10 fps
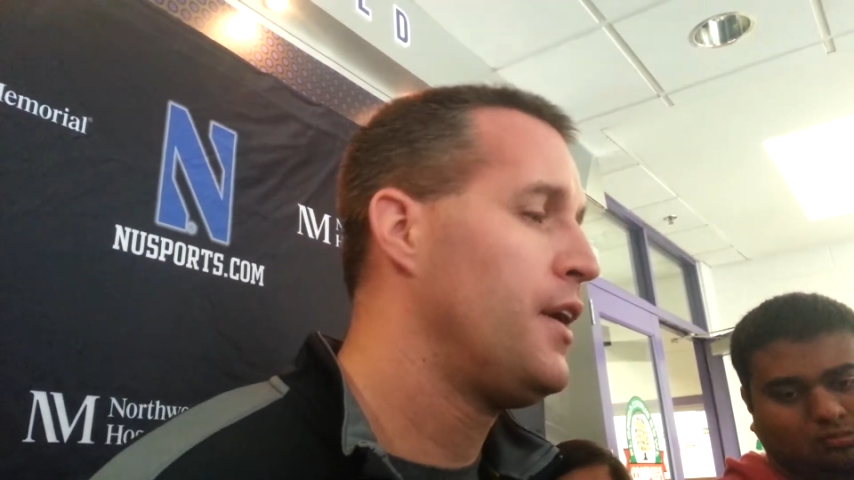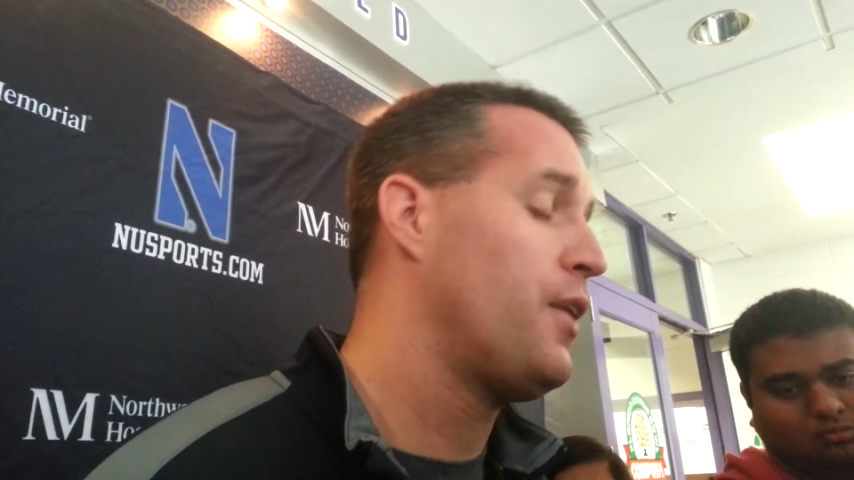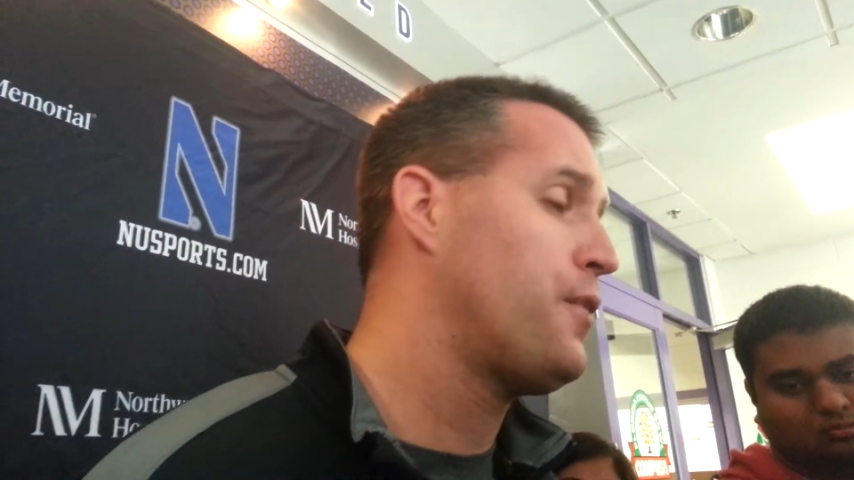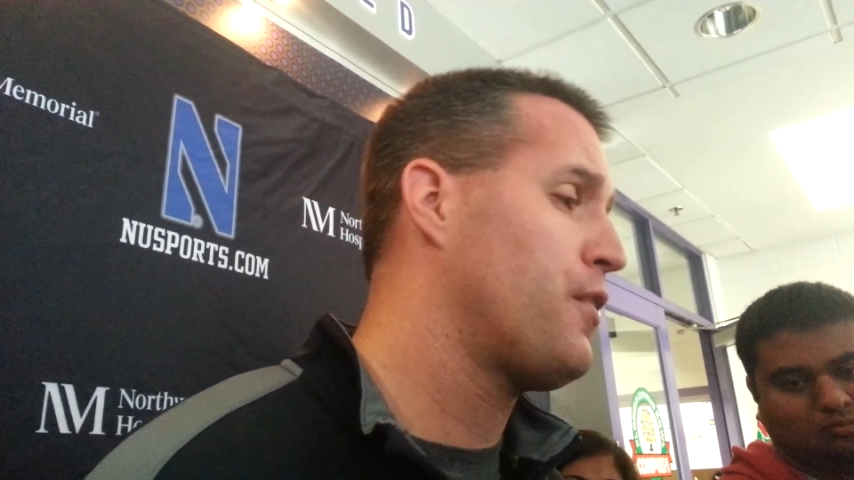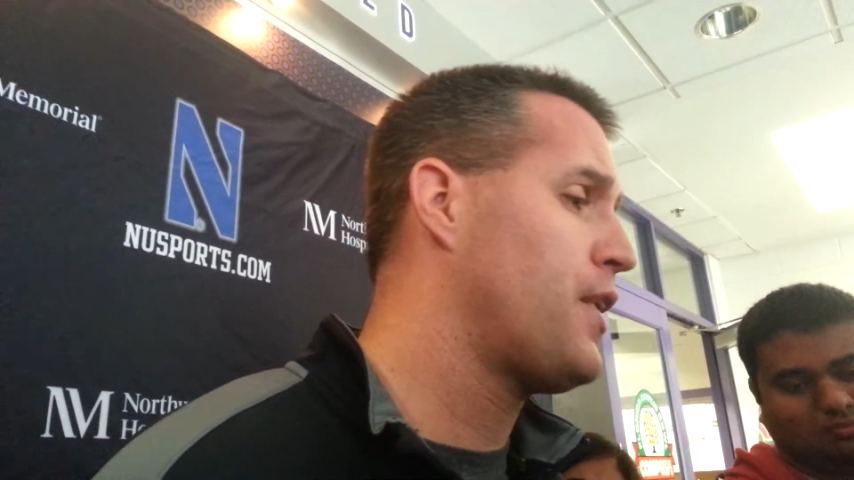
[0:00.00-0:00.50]
I
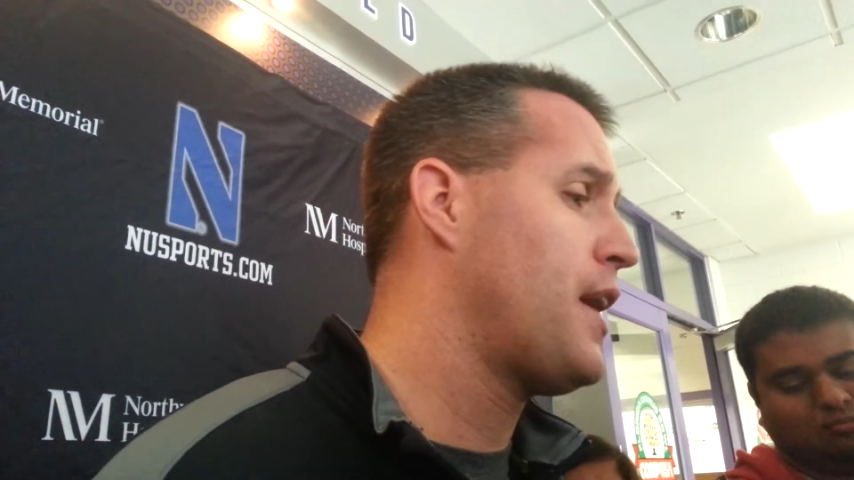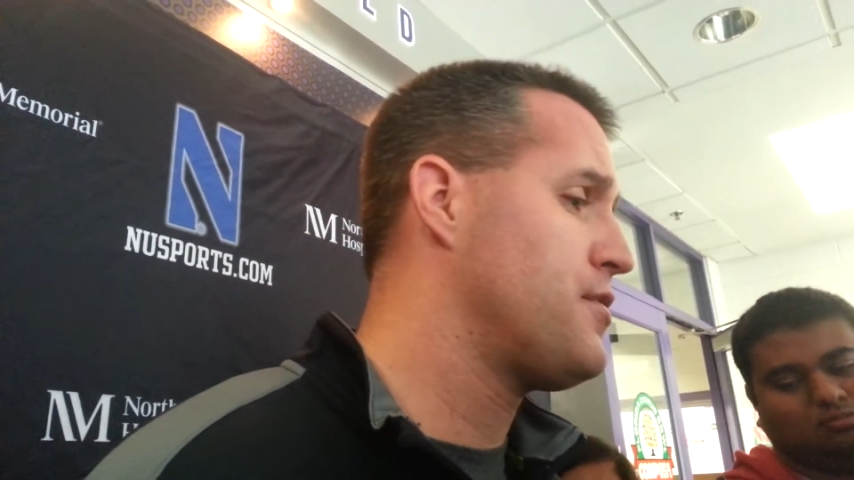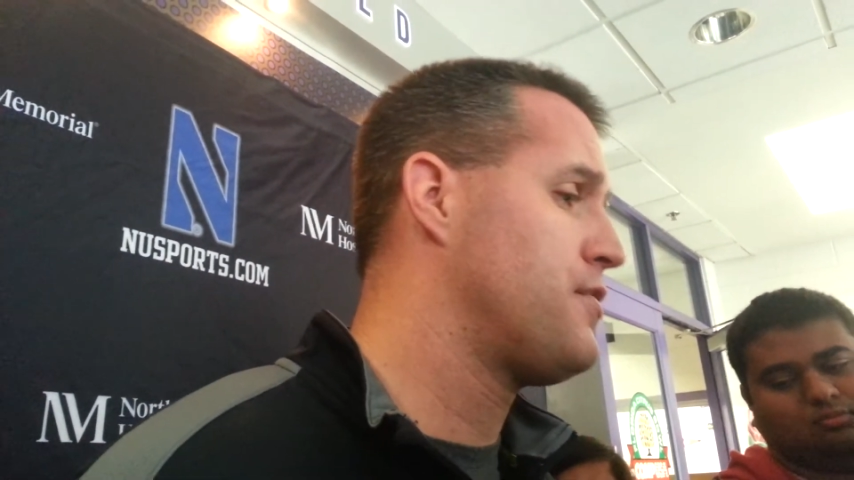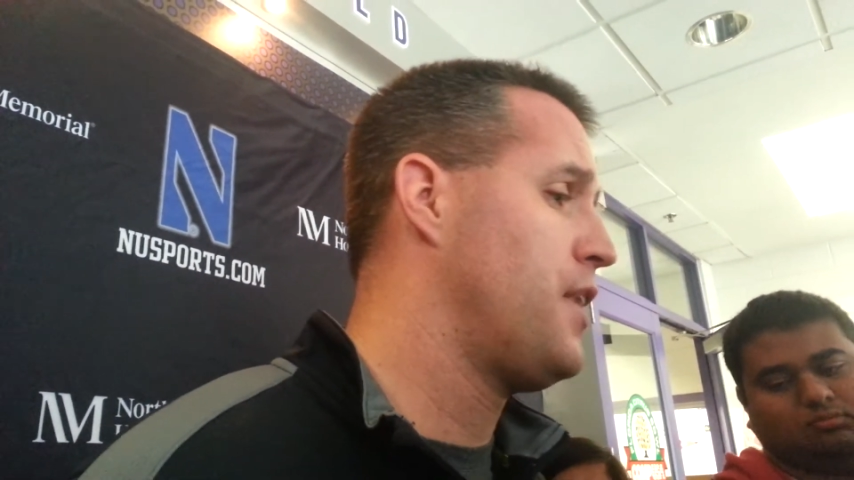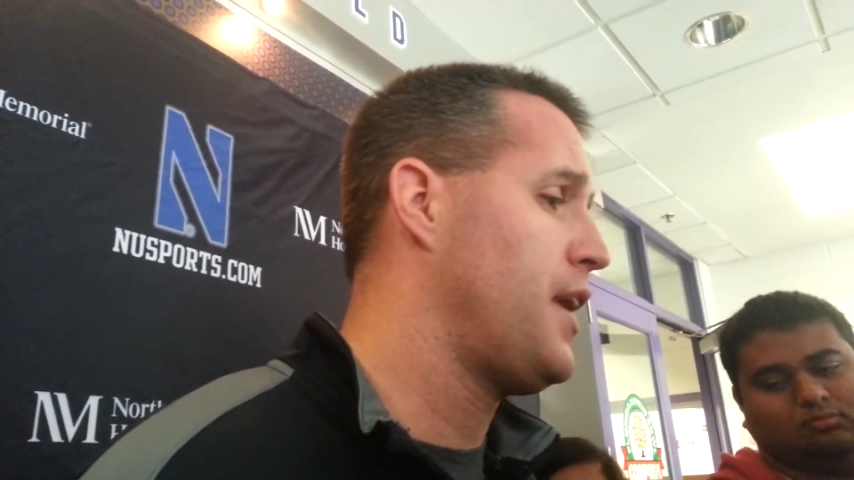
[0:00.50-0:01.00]
think our guys
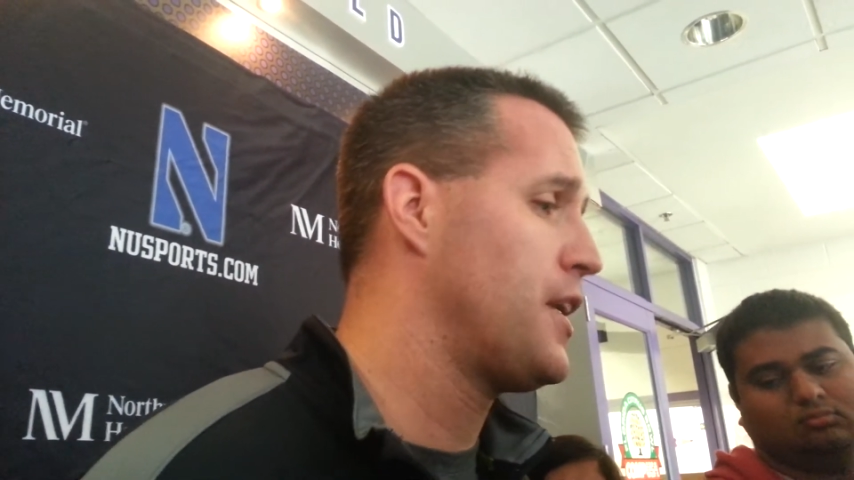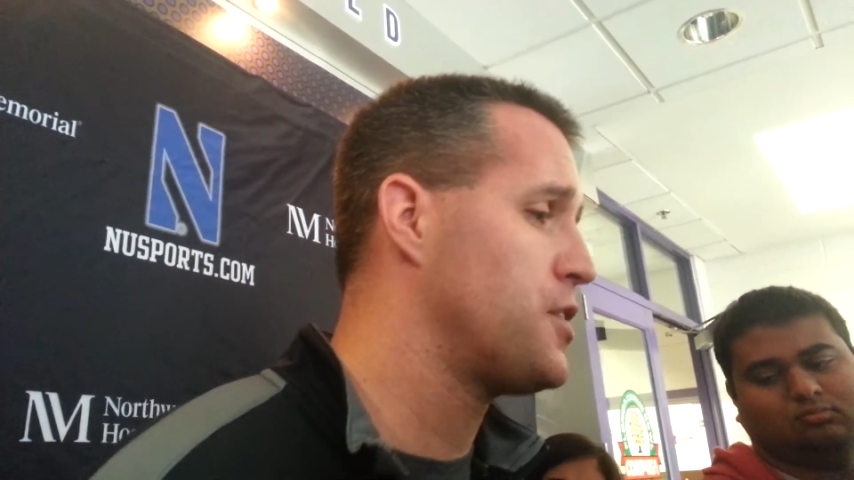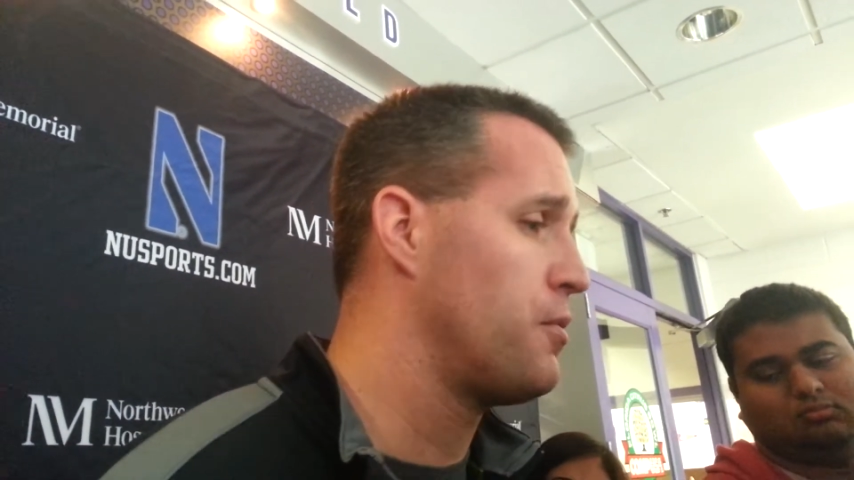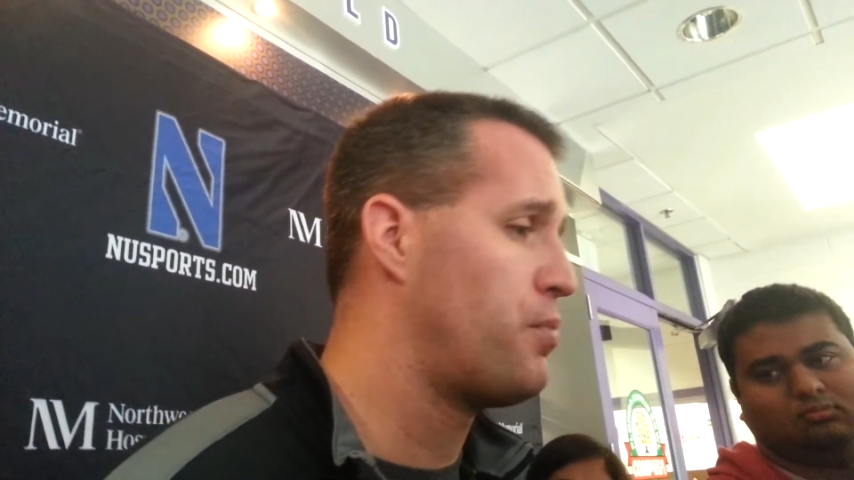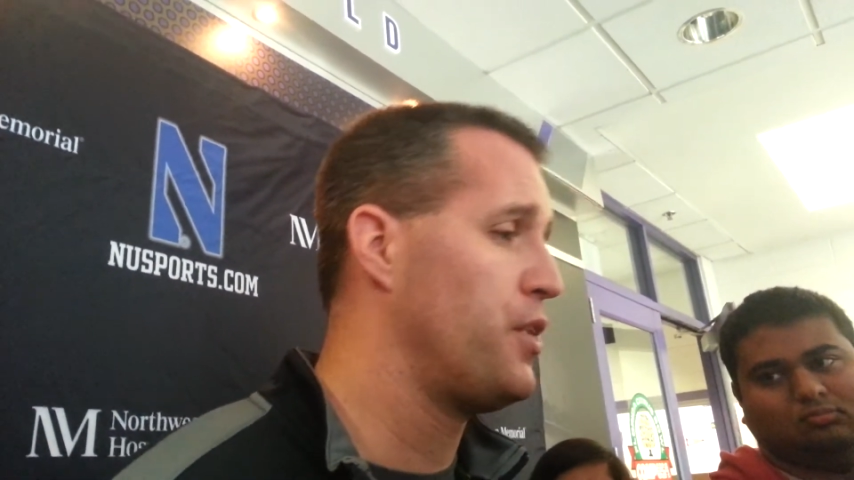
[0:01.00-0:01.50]
have done
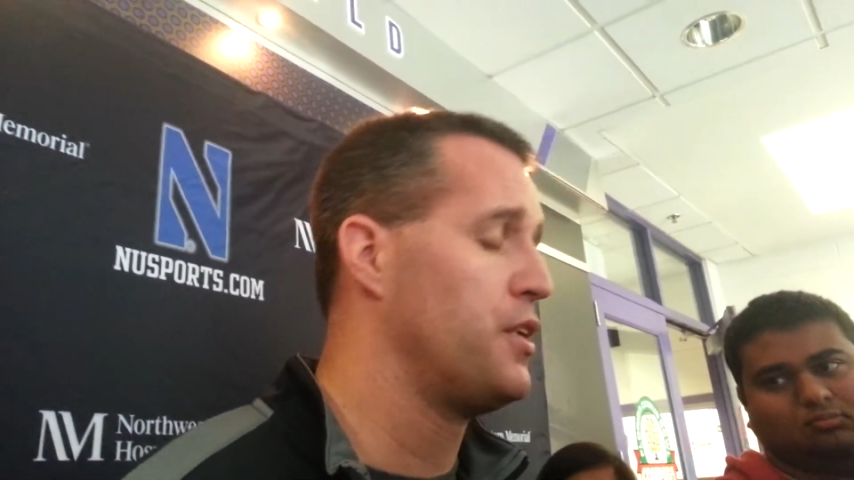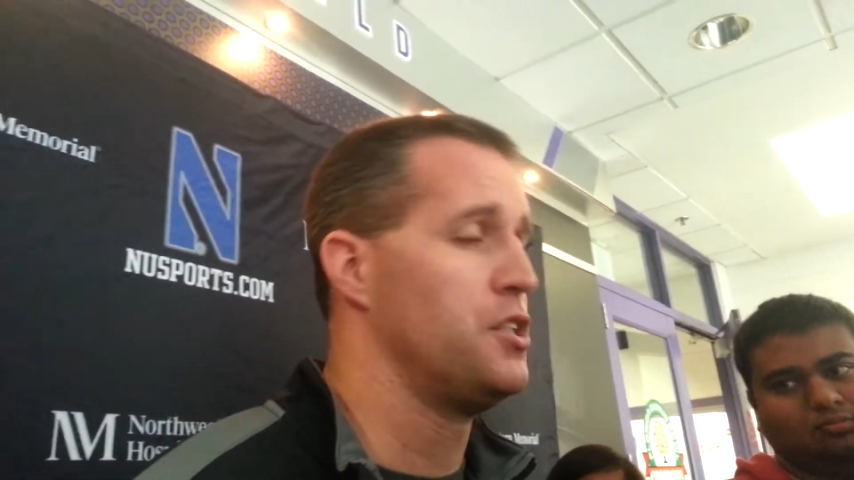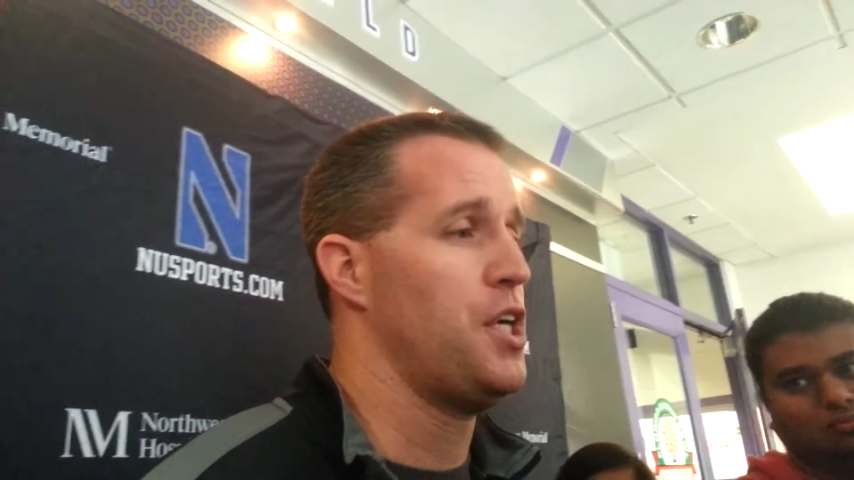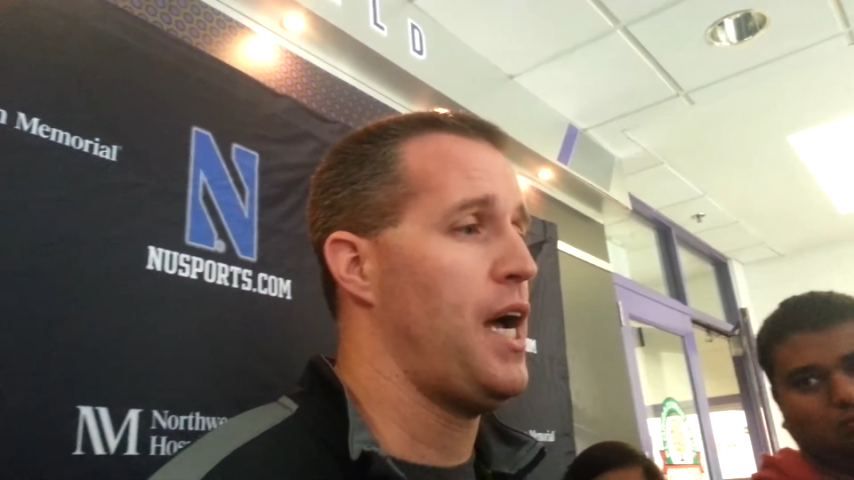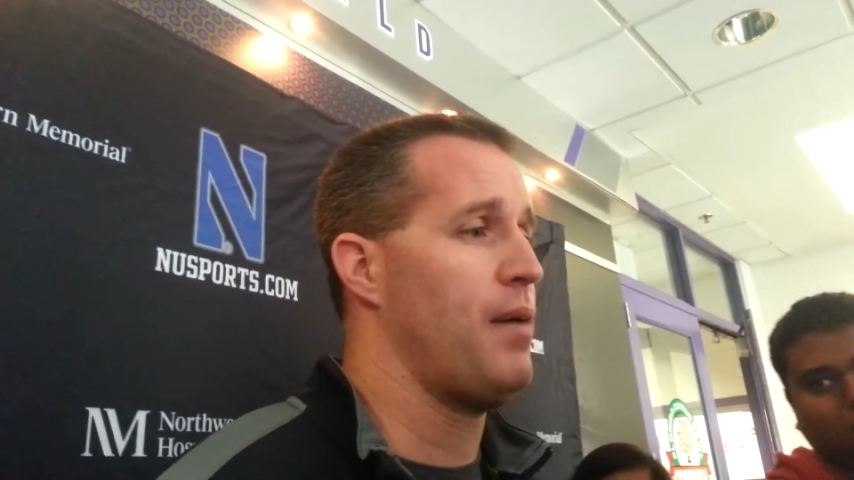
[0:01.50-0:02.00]
actually a pretty good
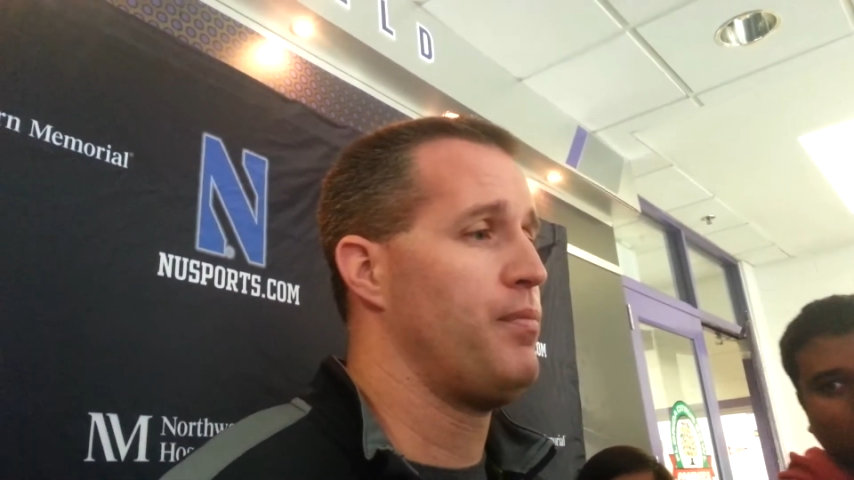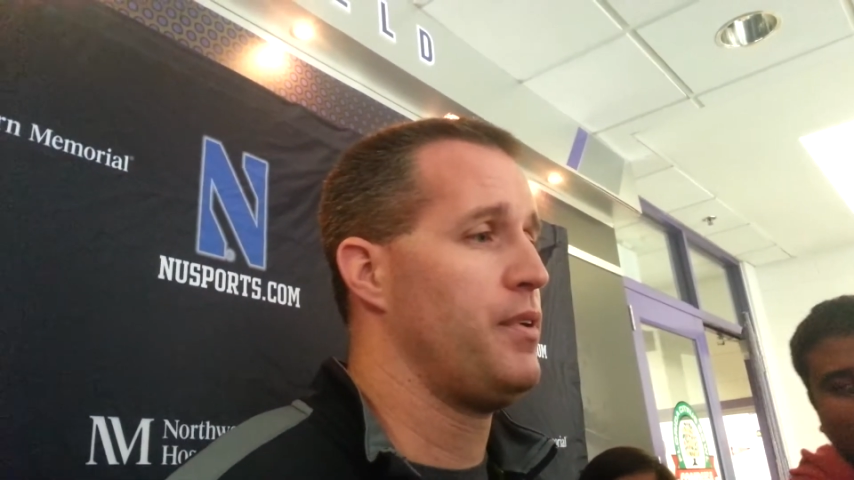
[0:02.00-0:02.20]
job.